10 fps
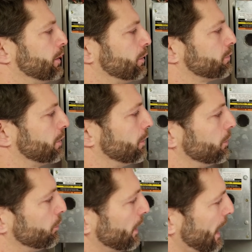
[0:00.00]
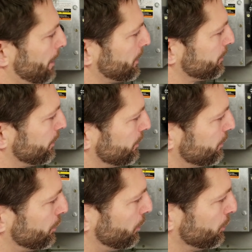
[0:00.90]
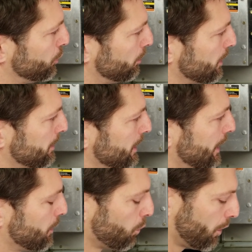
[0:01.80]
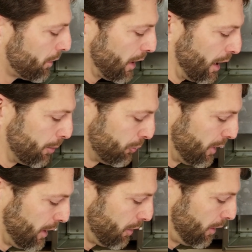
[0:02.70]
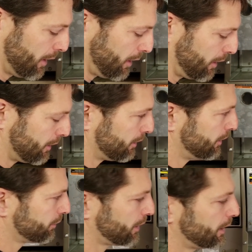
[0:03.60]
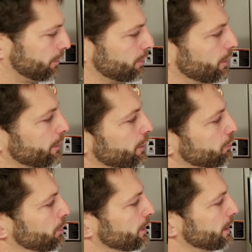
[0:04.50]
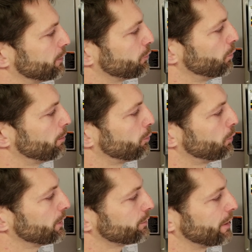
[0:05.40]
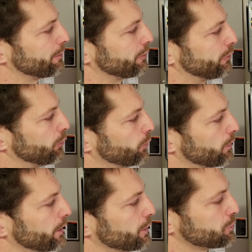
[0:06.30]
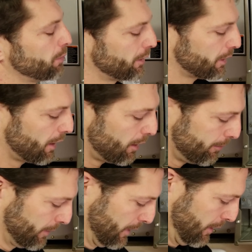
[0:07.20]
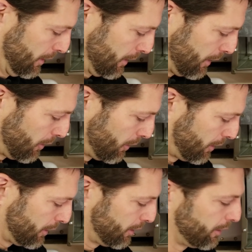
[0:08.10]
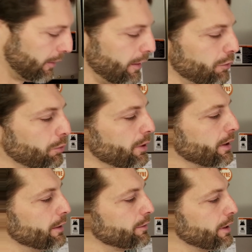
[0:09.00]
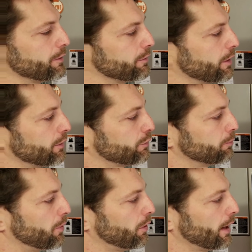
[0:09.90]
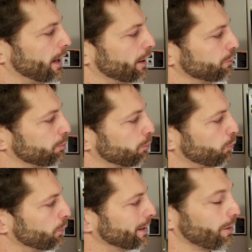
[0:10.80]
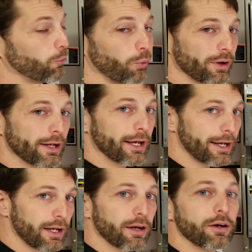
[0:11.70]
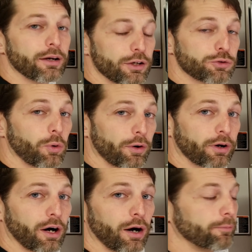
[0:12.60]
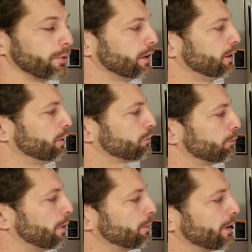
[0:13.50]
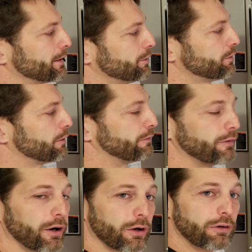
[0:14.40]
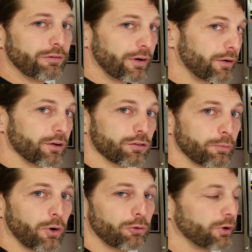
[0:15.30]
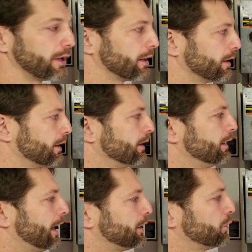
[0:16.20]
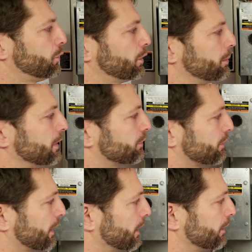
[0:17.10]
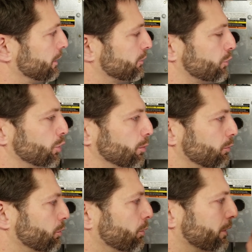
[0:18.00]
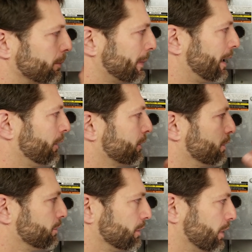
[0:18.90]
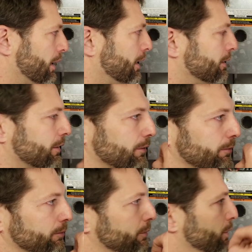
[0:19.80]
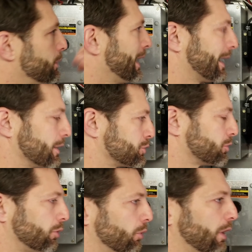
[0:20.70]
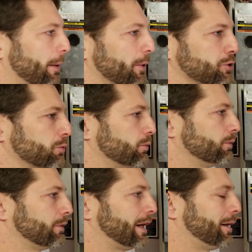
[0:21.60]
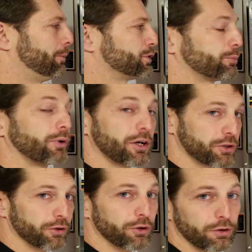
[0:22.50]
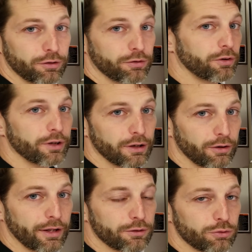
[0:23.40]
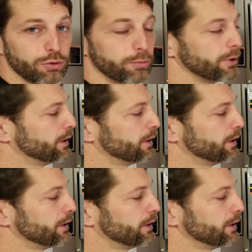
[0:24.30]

So what happens is there will normally be a water column reading on it, and in this case on this one it's 1.74 inch water column. On this one it's as small as 0.18 inch water column. So remember that this is a very, very small reading, and you don't want to be sucking on these tubes with your mouth because you can't control how much pressure you're exerting on that tube.